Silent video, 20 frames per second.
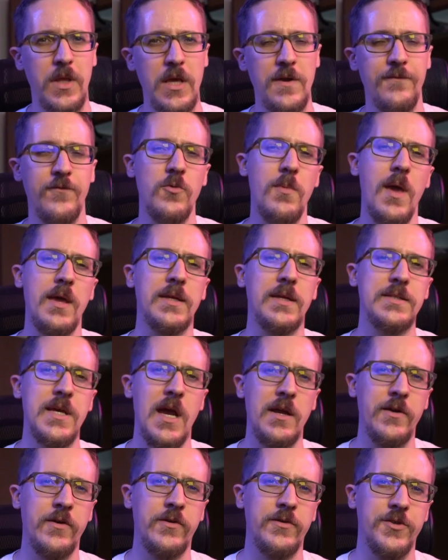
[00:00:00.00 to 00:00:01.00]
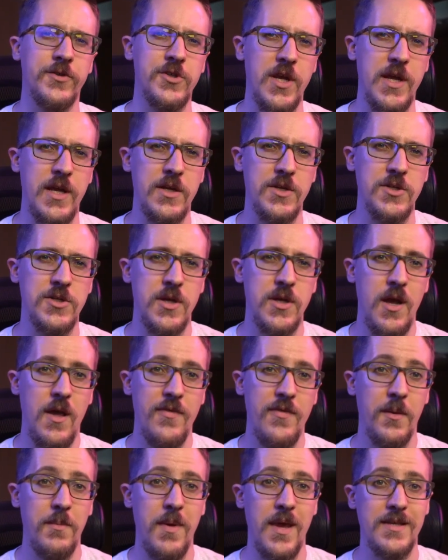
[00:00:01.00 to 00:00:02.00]
if you make a technical change
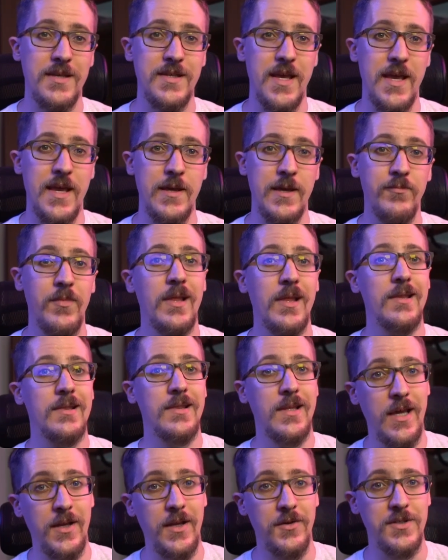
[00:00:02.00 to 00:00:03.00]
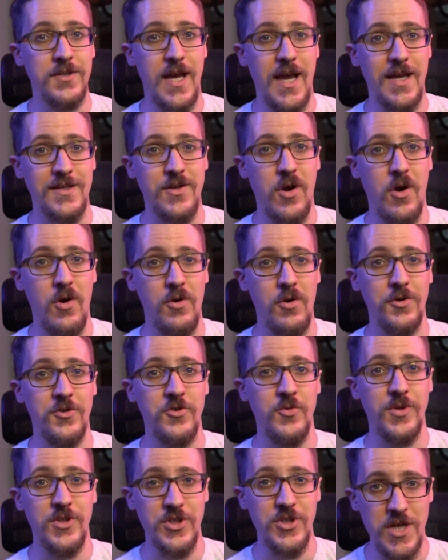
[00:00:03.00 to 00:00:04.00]
that makes a later task harder
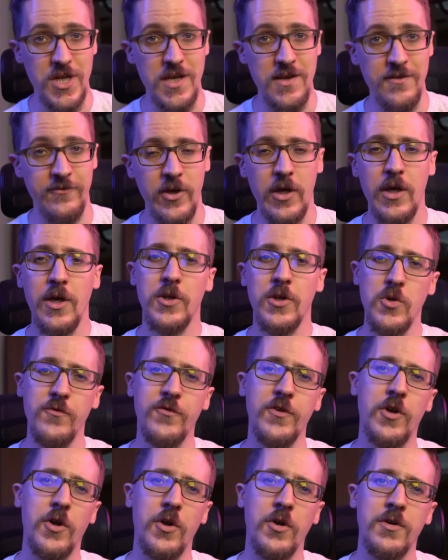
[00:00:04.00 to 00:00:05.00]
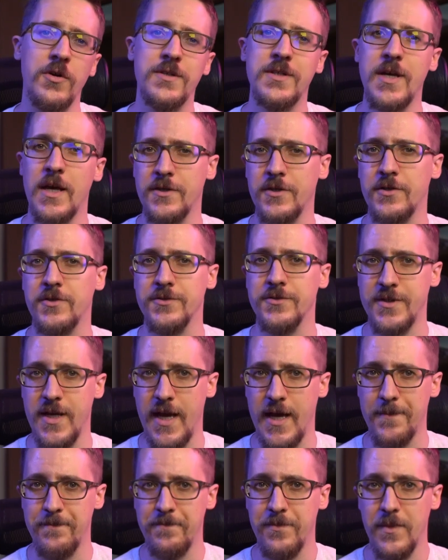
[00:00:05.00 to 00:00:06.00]
to achieve, you've incurred technical
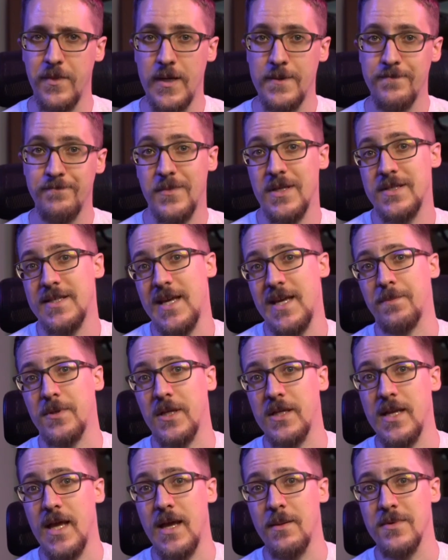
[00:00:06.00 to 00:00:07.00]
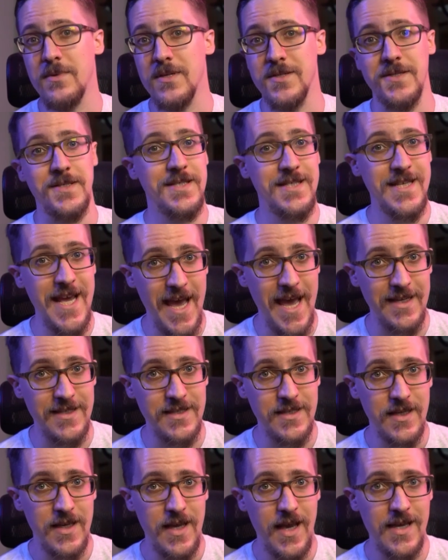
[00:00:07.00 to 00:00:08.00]
debt. It's aptly named as debt,
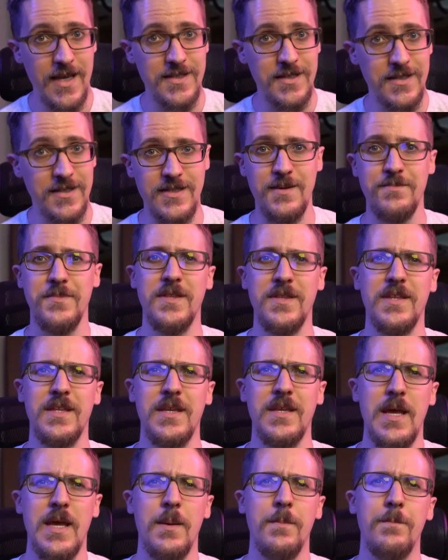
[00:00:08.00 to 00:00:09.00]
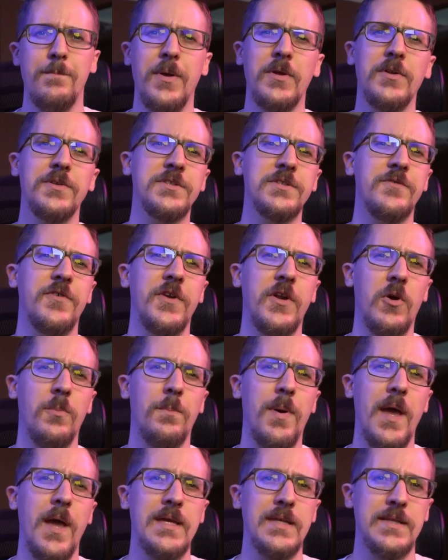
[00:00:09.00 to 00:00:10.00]
as it's something that builds if you don't
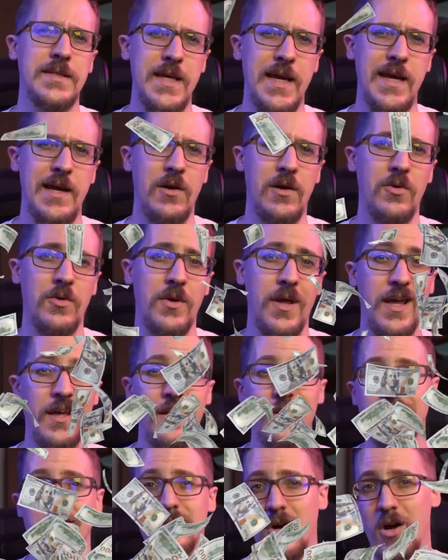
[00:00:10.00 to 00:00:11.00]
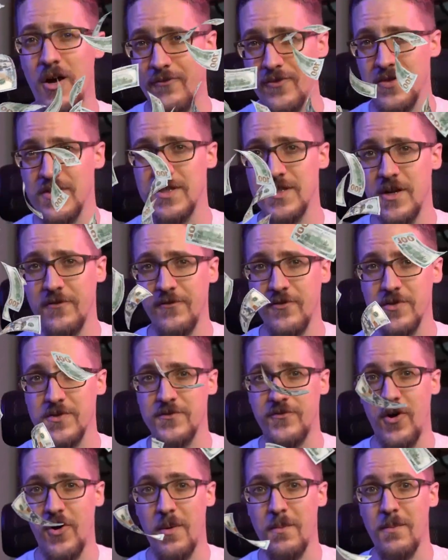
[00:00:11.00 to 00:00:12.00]
pay it down and often suffers
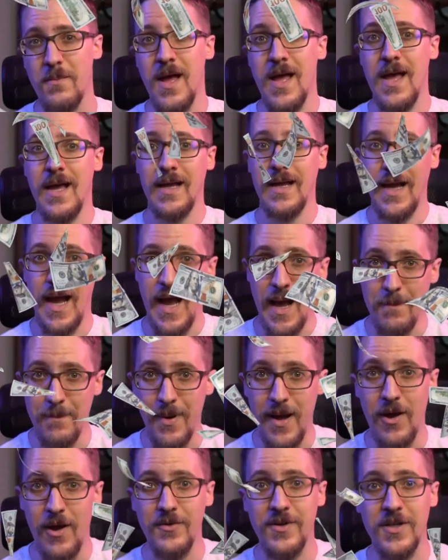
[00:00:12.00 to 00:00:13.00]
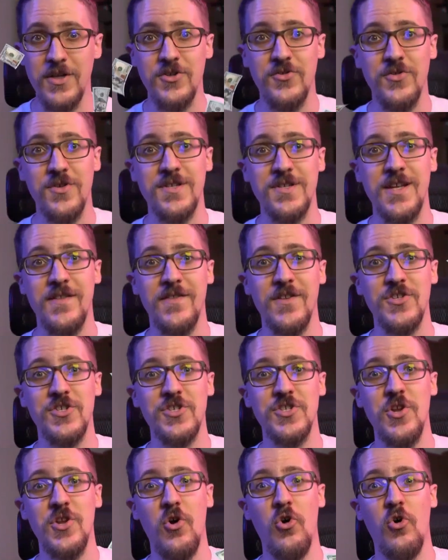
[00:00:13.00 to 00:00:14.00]
from compound interest and the
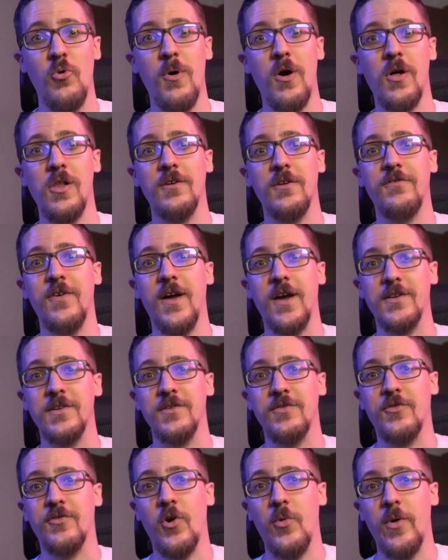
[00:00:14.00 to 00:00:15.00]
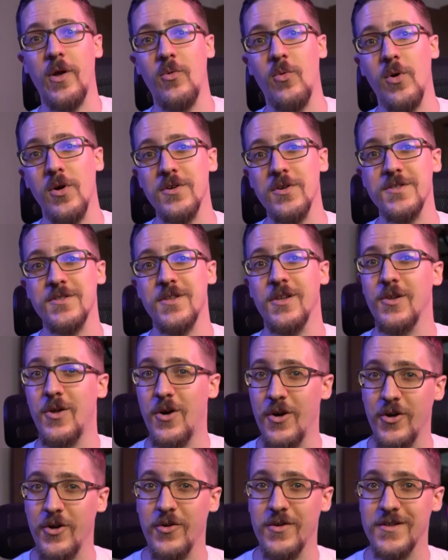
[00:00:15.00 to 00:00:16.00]
snowball effect of growing worse the
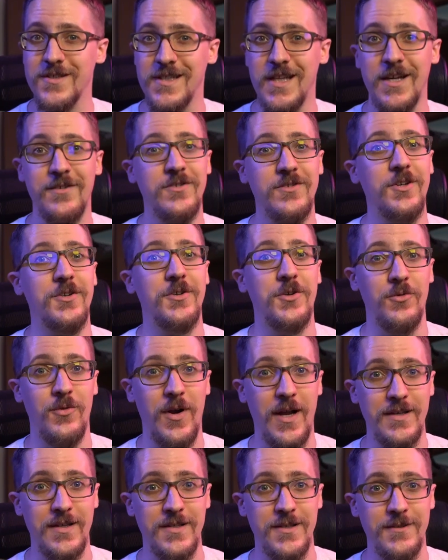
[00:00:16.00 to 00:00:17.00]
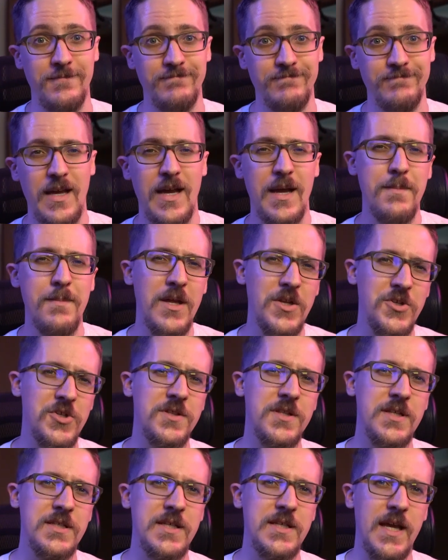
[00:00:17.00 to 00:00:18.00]
longer it's left uncorrected. I
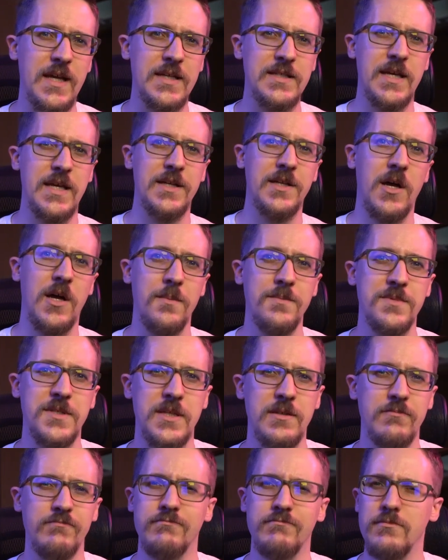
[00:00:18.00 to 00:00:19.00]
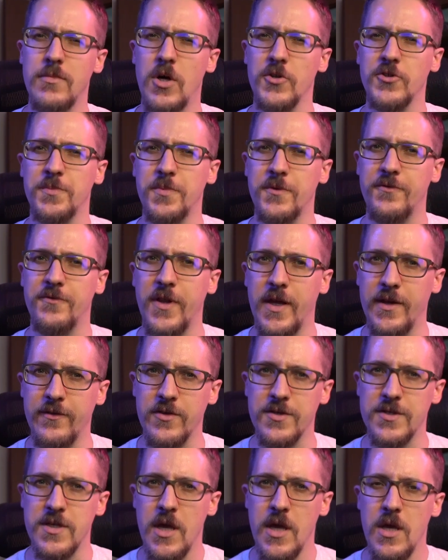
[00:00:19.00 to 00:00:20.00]
mentioned that tech debt comes in multiple
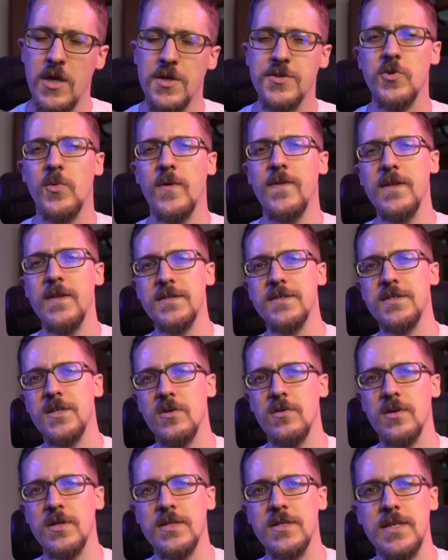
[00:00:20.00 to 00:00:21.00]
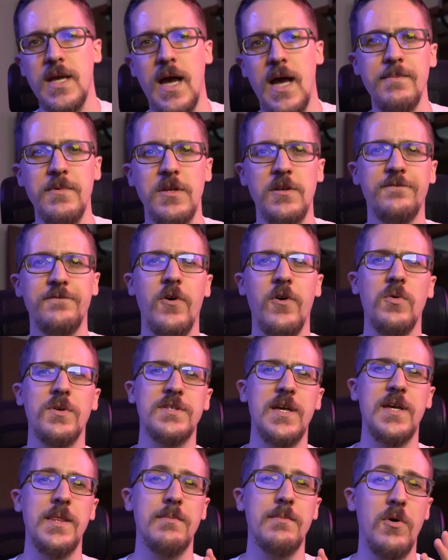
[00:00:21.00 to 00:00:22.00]
flavors, so in this series, I'm going to
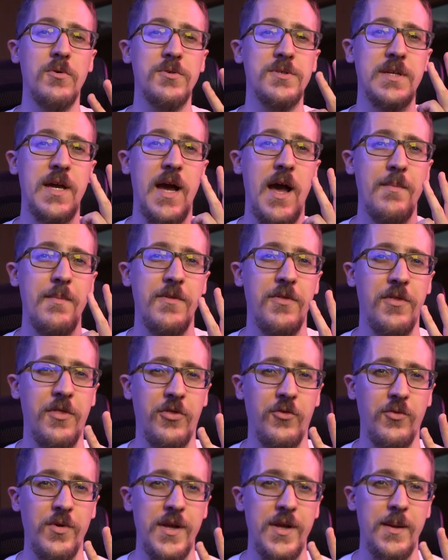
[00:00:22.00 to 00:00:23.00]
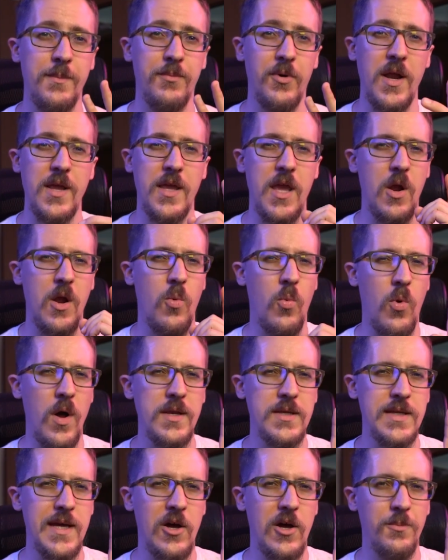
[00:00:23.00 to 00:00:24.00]
focus on the most common three, breaking
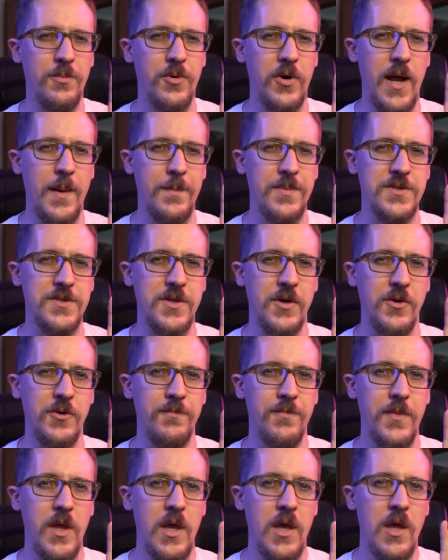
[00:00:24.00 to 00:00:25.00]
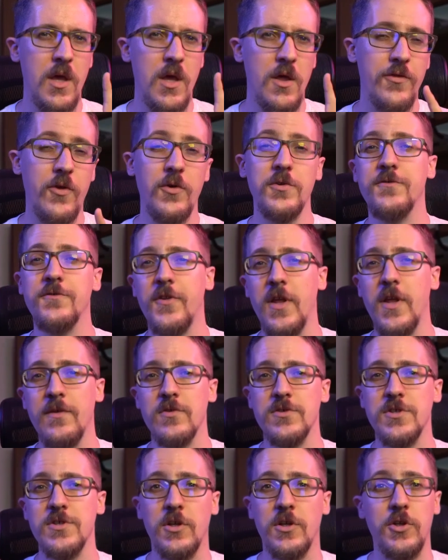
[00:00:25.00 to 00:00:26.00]
one down per episode. Those
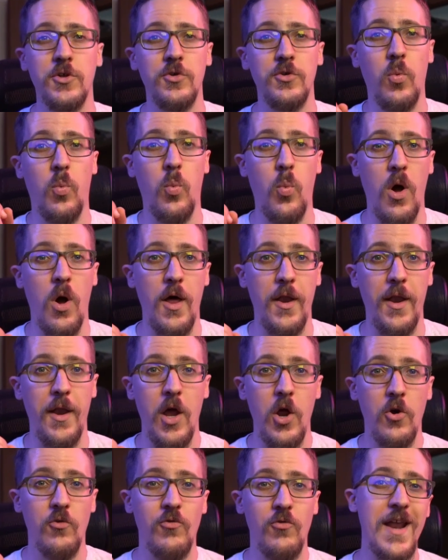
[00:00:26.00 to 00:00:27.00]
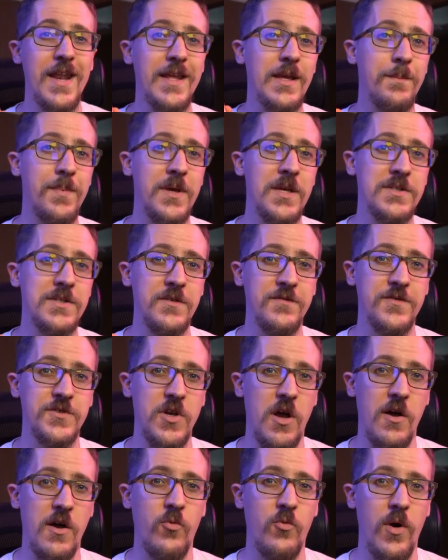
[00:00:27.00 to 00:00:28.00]
flavors include 1. Writing a piece of
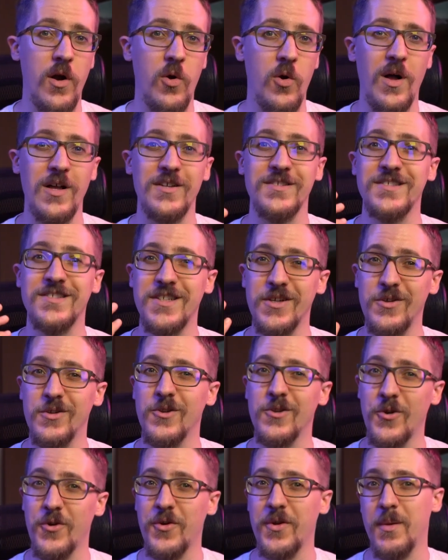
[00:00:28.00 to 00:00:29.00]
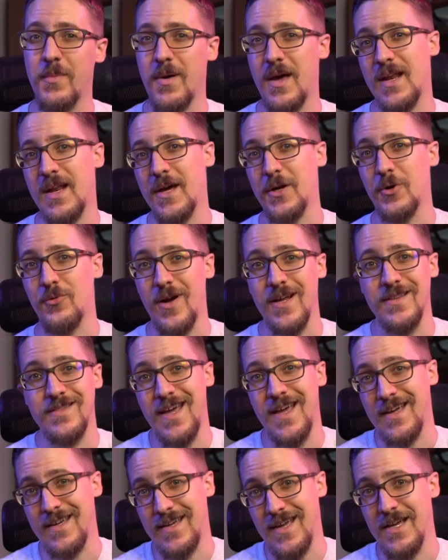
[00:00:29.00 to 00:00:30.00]
software while still learning about how to write
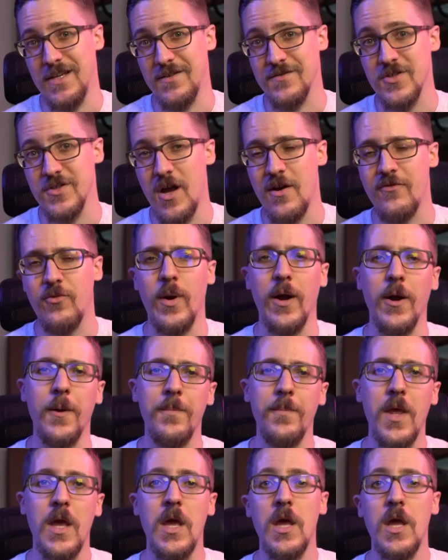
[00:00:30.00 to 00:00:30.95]
that kind of software,